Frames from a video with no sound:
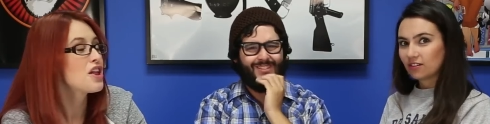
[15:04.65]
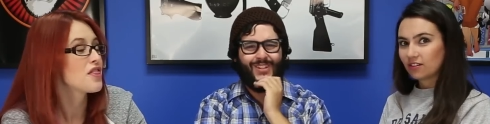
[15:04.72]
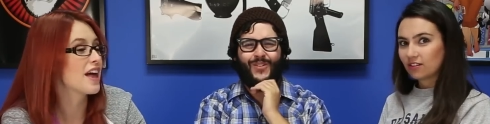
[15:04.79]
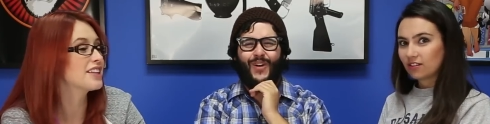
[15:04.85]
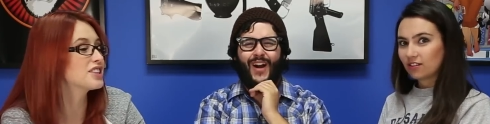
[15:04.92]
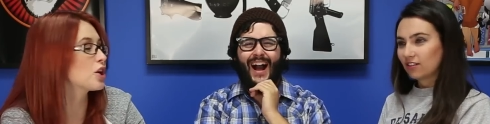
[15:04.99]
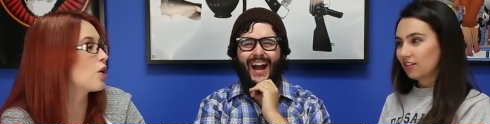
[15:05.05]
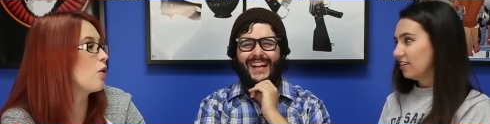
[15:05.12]

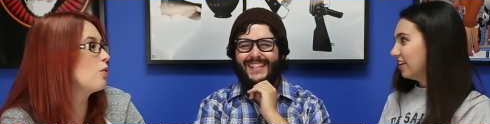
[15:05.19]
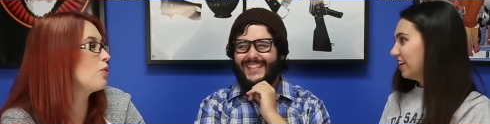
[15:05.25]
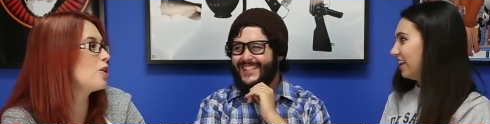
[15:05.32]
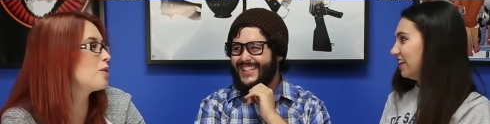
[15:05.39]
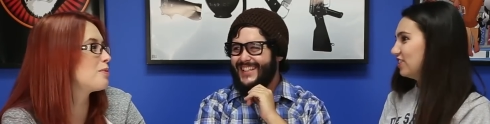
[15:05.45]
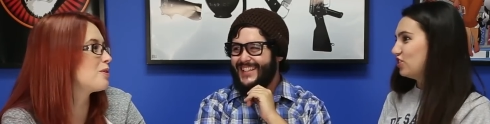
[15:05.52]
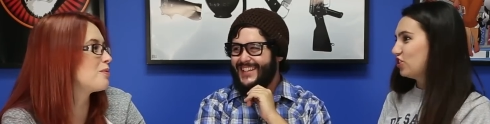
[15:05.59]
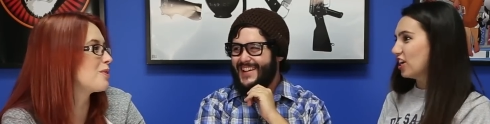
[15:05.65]
Speaker 1: That's a
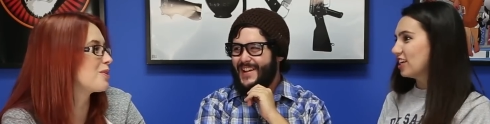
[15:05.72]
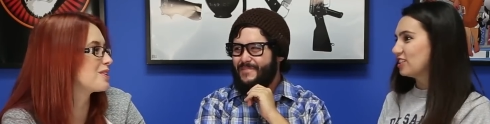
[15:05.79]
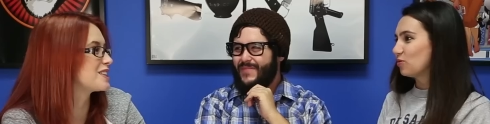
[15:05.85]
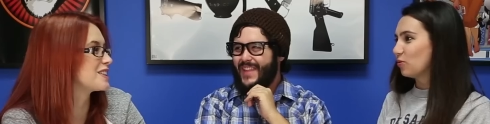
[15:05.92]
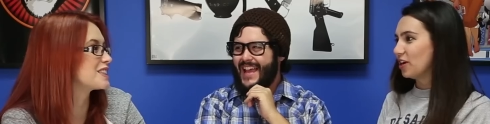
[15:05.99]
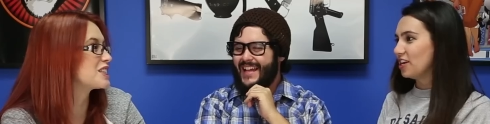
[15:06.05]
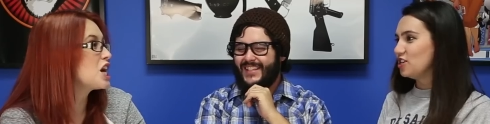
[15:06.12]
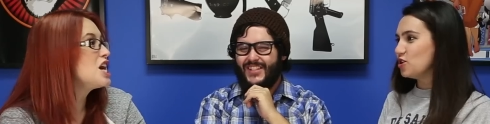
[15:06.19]
horrible.
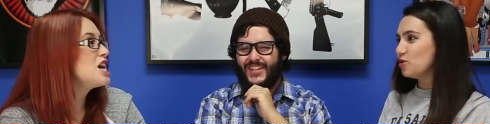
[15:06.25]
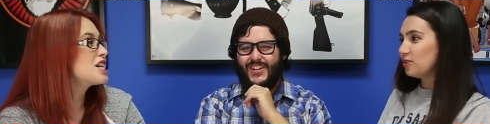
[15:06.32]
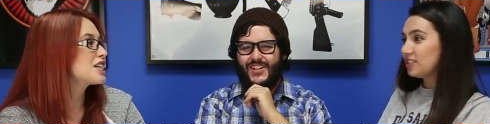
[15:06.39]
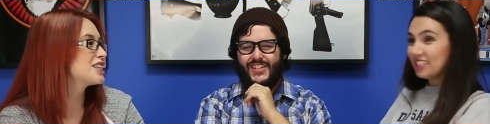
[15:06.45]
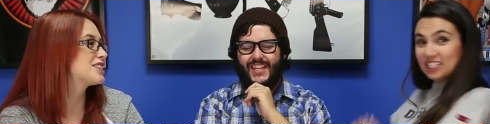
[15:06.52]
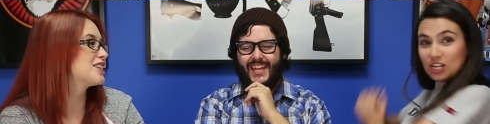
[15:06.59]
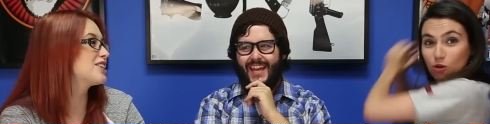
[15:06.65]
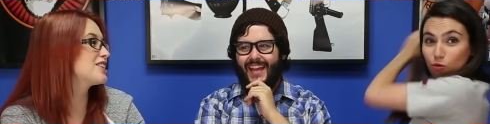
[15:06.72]
just when you
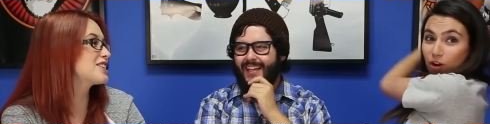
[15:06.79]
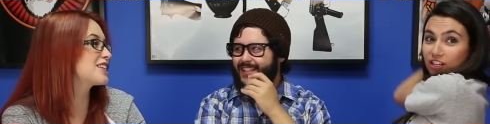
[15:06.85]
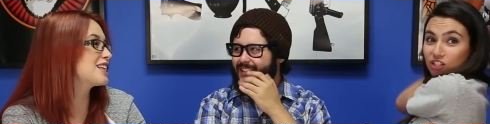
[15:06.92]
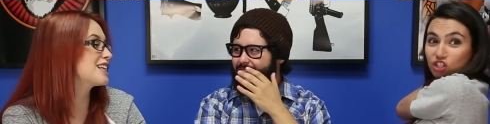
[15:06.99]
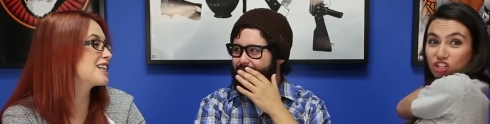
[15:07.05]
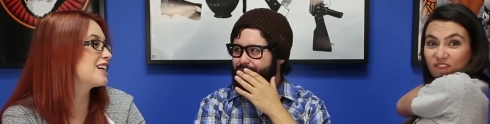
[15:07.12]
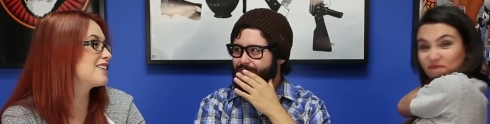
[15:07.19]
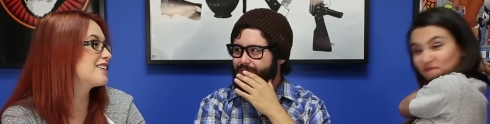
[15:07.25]
seriously,
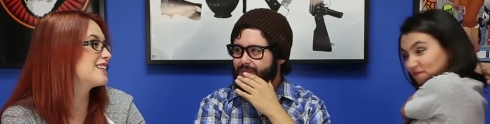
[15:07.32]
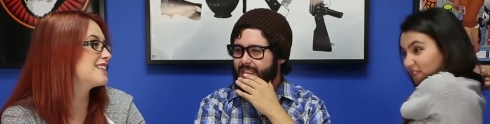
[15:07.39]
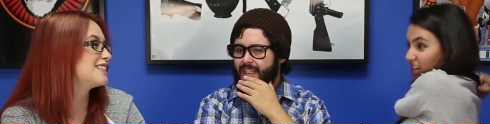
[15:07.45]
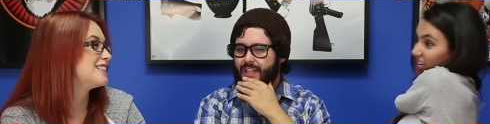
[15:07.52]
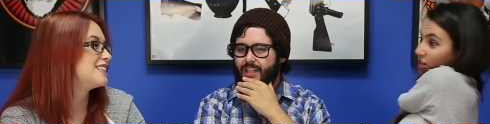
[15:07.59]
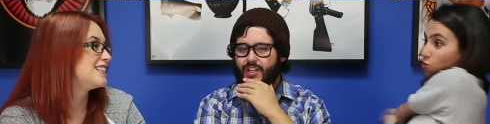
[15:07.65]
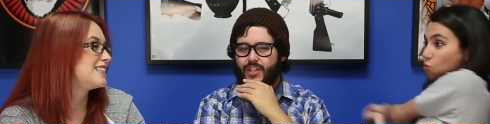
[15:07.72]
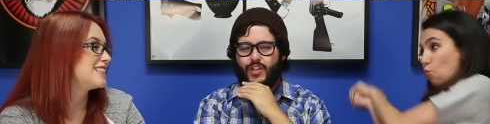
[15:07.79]
like,
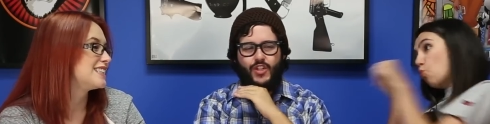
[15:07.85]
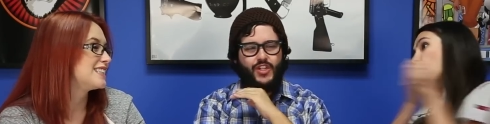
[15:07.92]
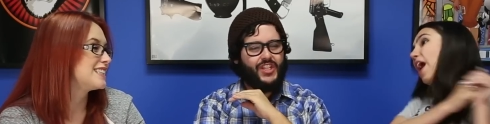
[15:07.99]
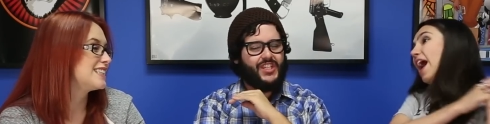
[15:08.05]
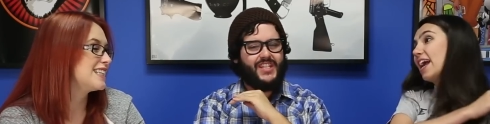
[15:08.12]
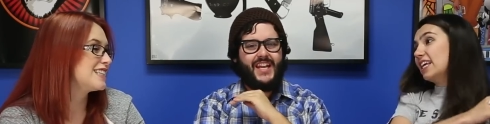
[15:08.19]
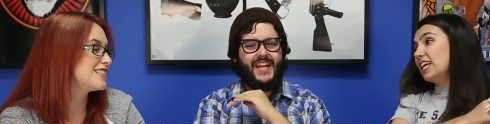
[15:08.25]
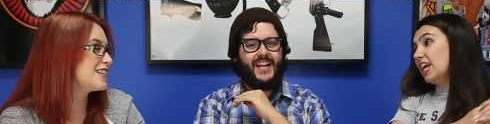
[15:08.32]
just, you
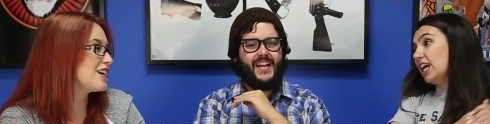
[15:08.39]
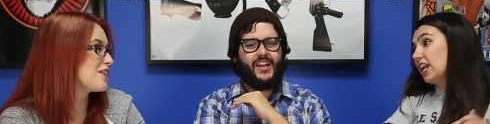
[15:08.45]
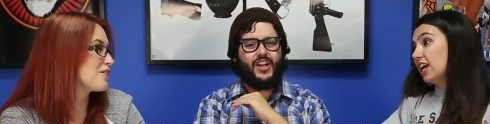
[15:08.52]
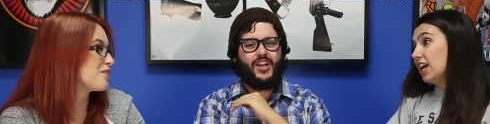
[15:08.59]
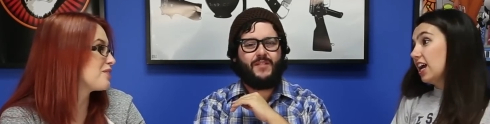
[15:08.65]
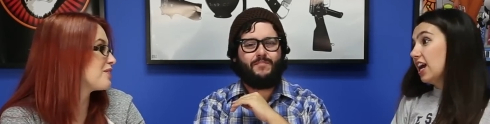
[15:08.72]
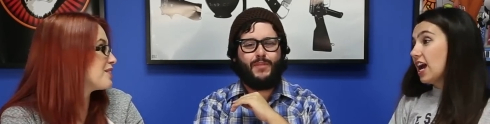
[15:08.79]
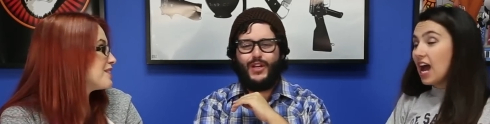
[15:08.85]
just need
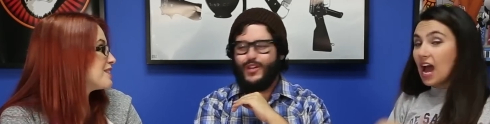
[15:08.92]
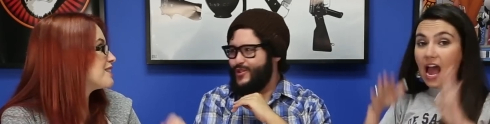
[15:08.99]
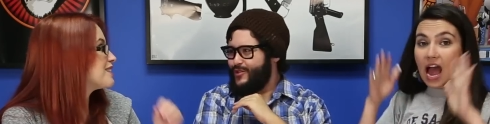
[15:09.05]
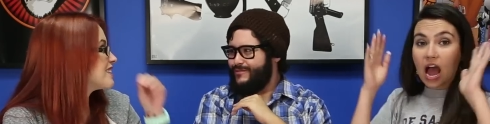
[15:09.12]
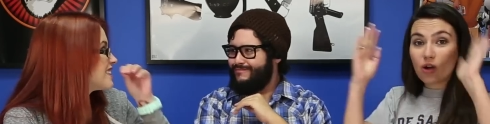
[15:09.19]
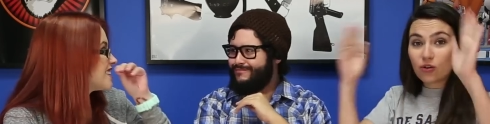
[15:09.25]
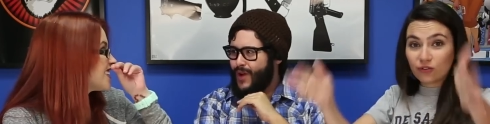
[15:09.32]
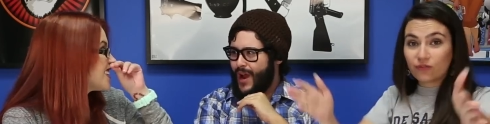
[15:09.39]
a good
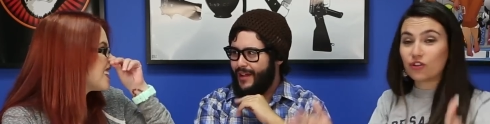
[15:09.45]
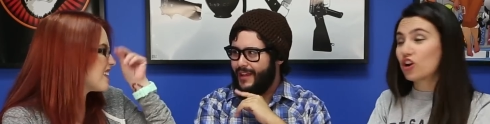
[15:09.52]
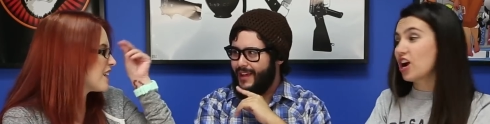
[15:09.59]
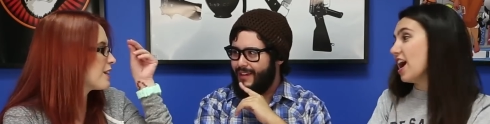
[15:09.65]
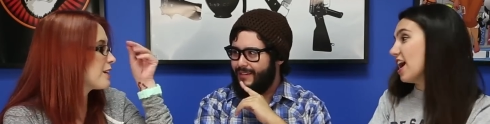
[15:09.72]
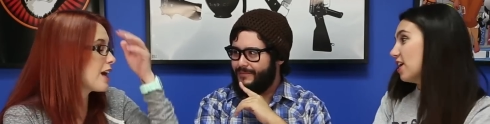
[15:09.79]
boot out of probably.